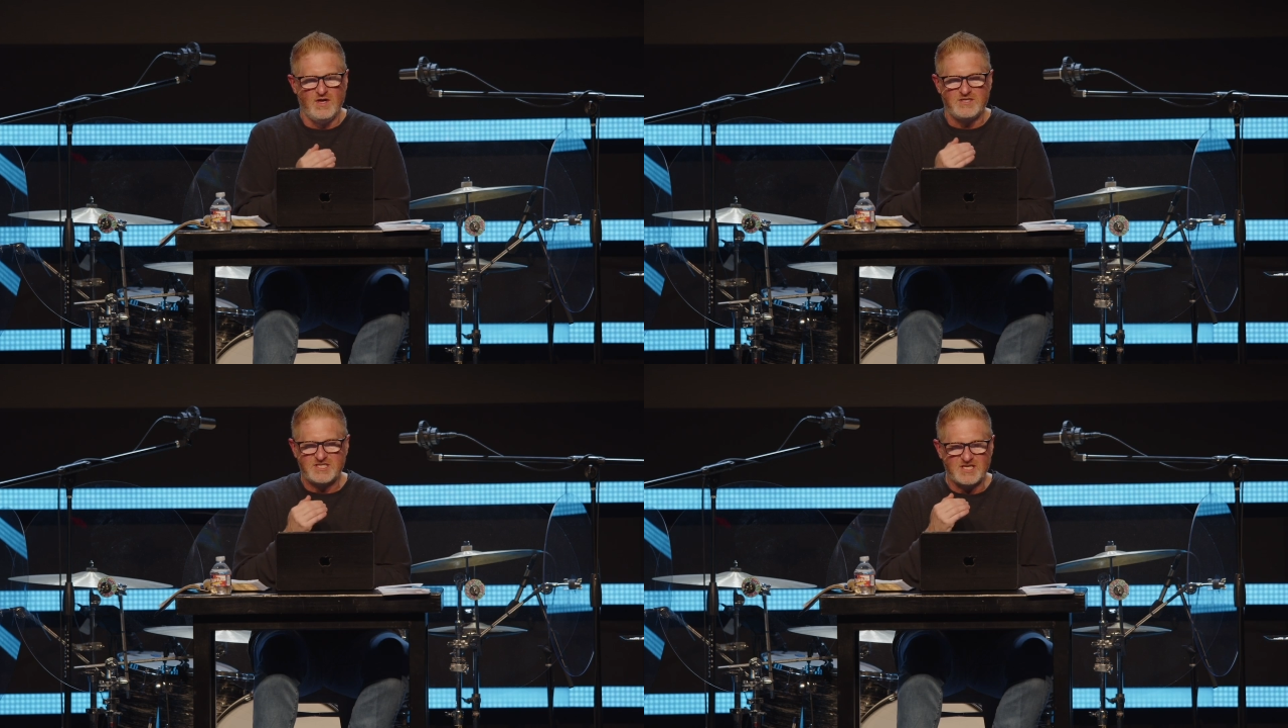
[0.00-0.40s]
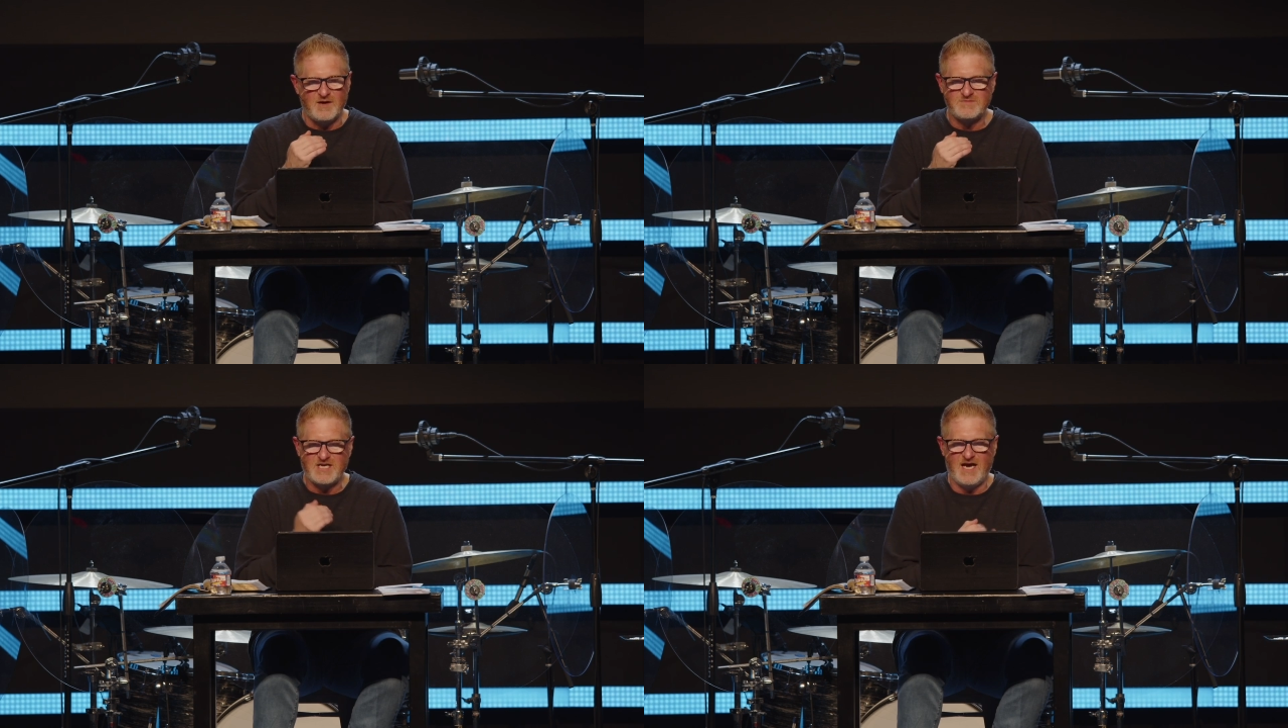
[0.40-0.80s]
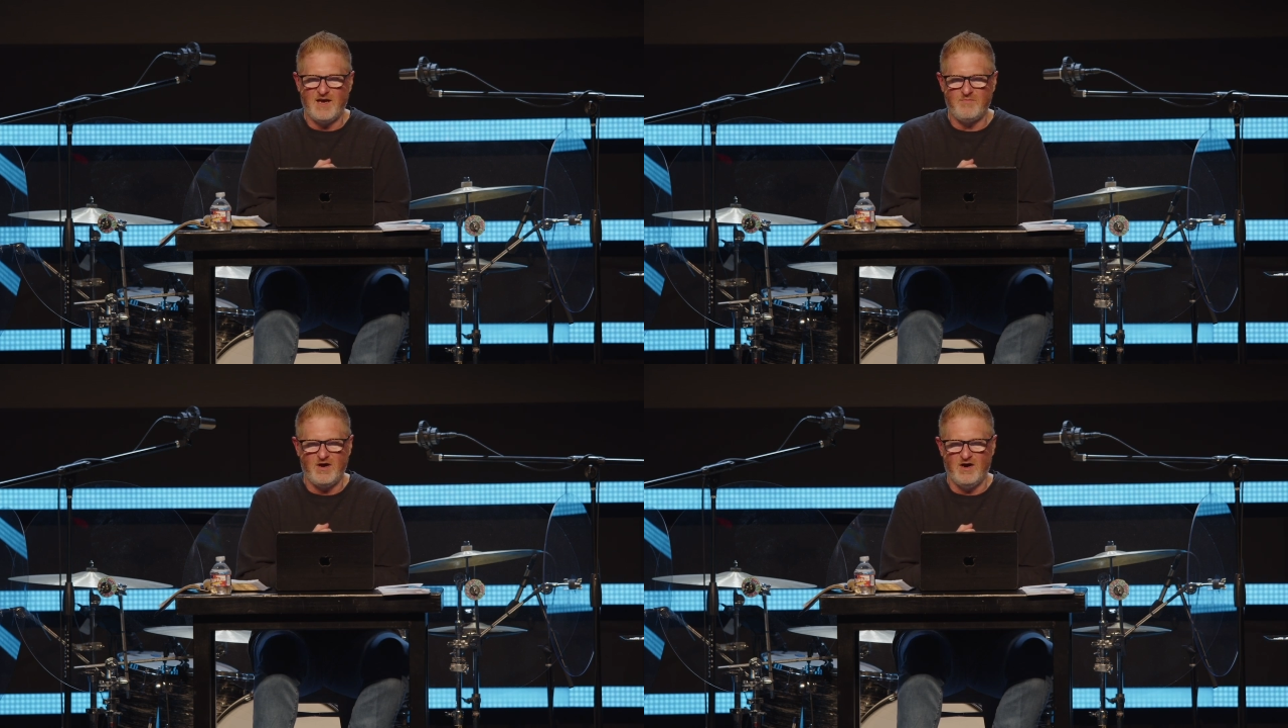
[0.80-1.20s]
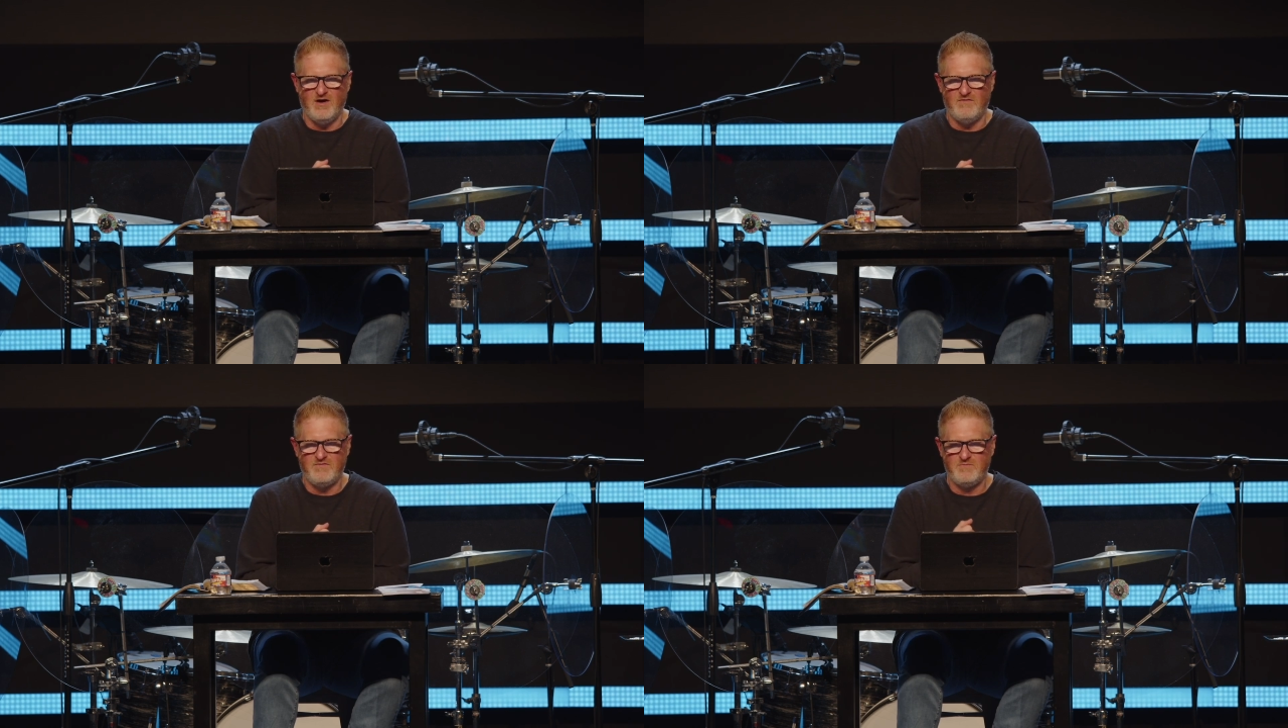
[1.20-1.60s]
some type
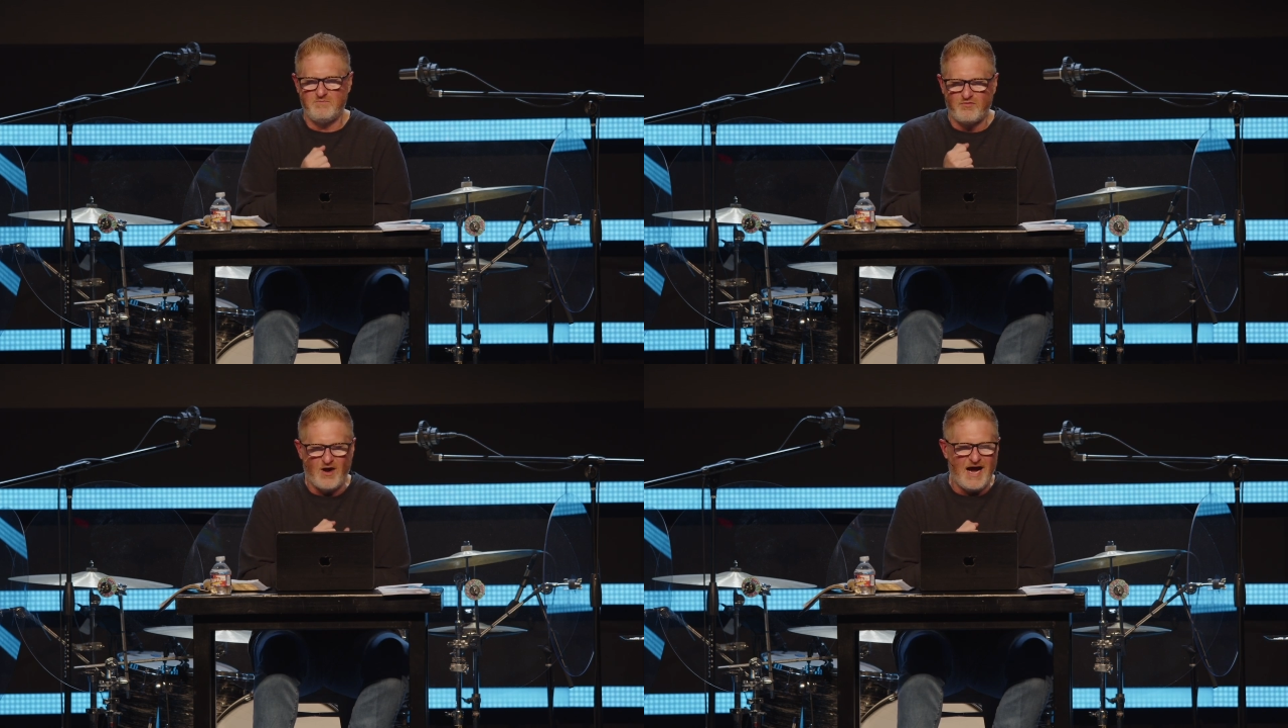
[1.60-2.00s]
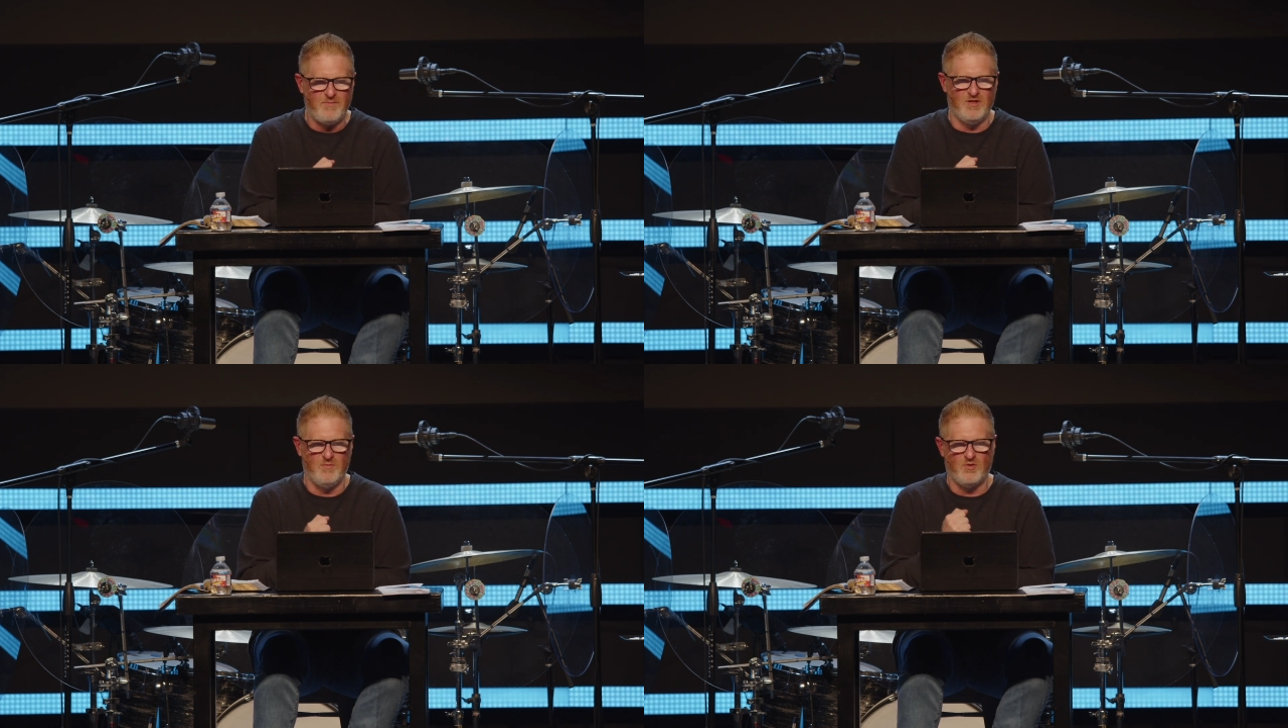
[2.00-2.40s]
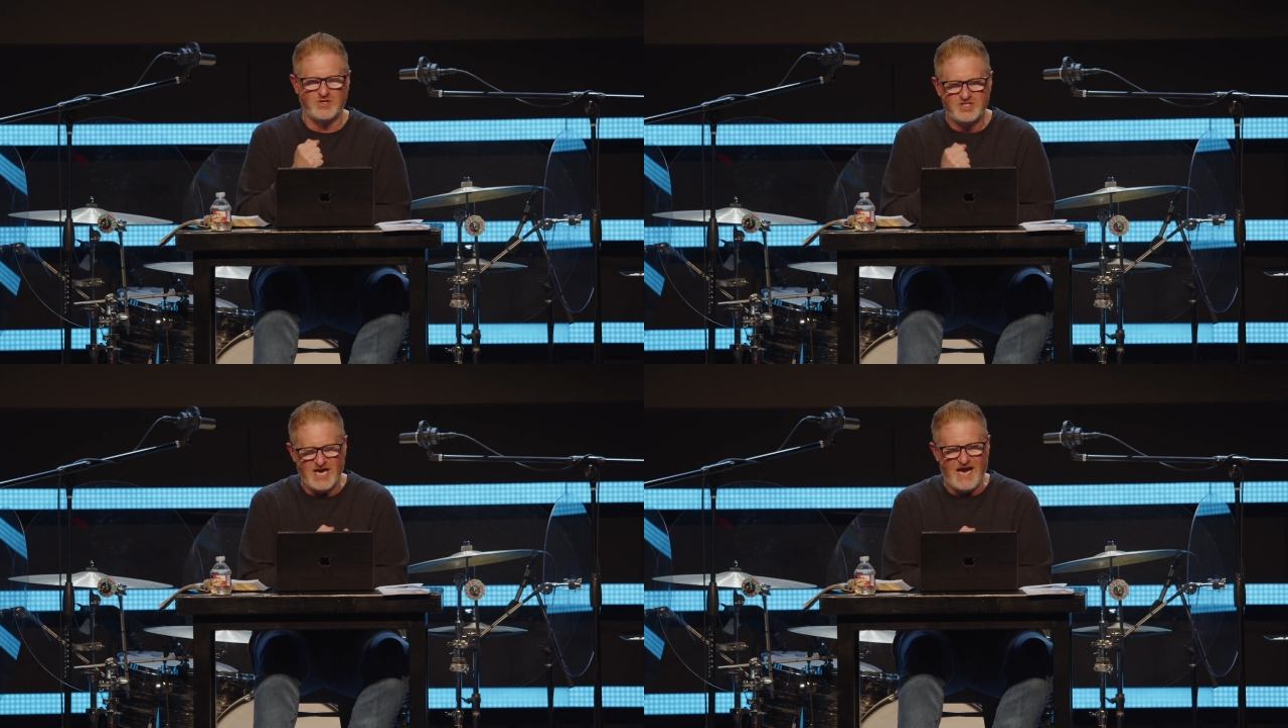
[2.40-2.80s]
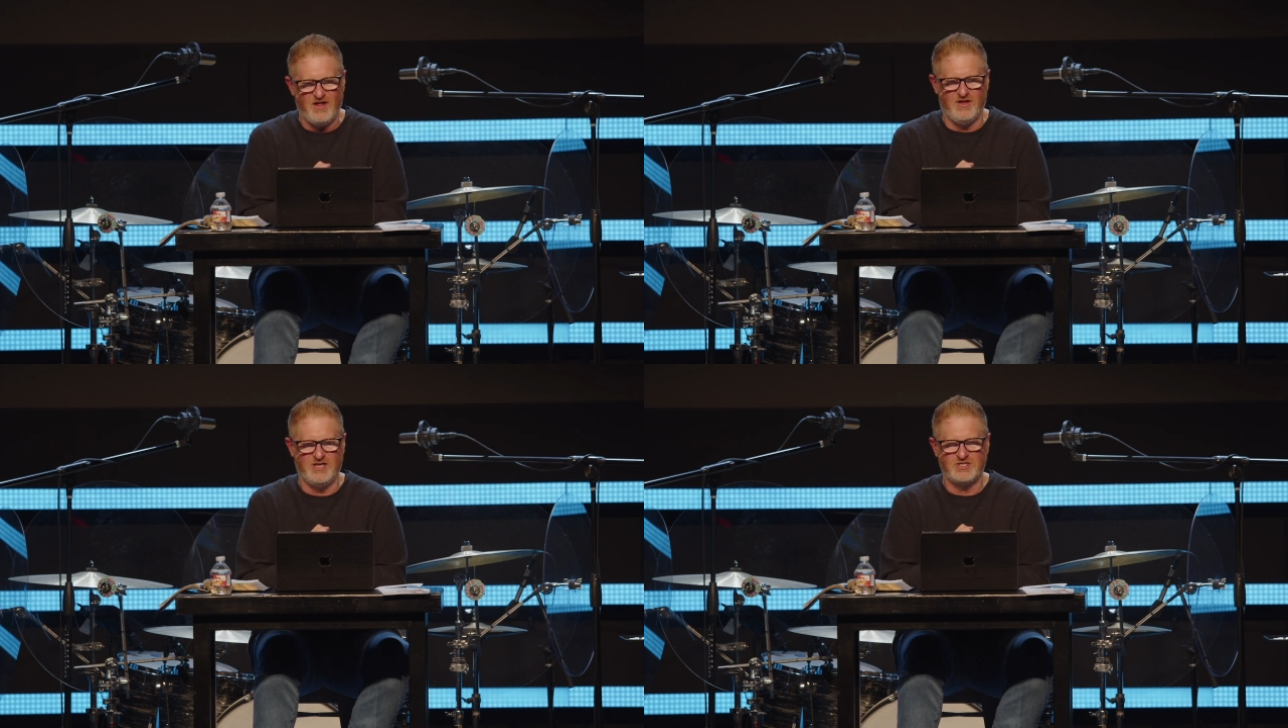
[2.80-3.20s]
of problem or
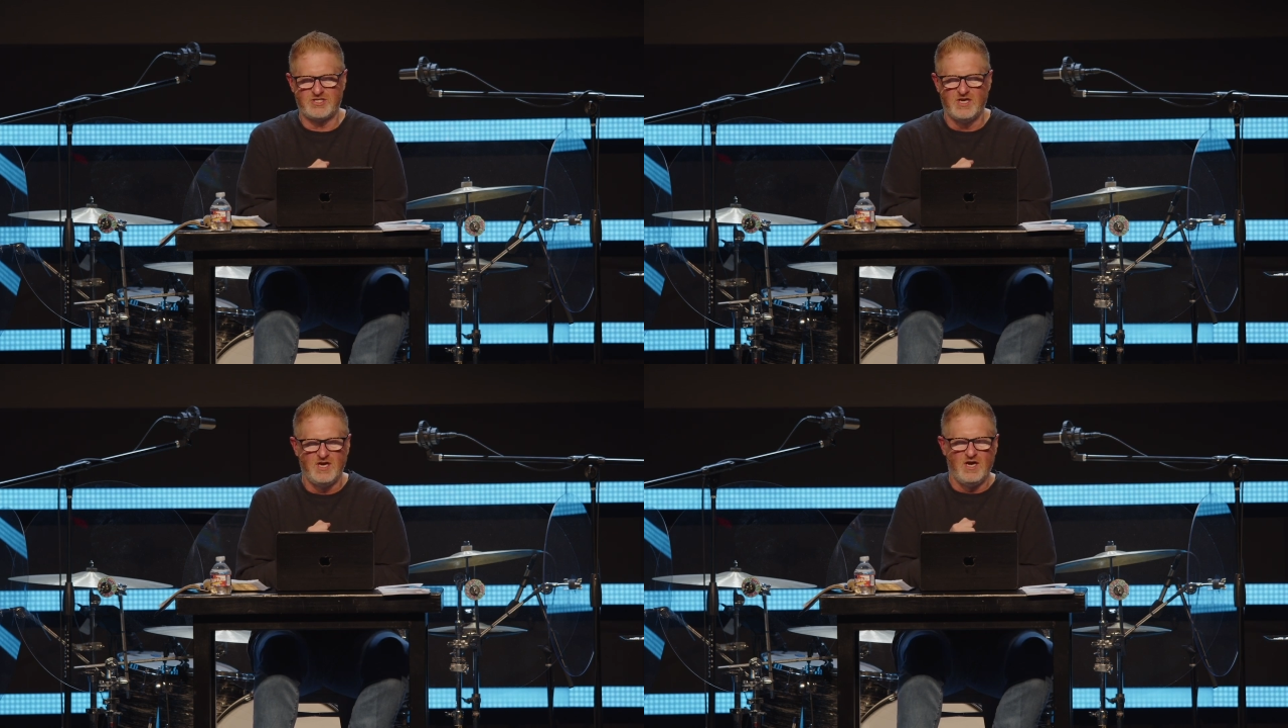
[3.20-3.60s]
challenge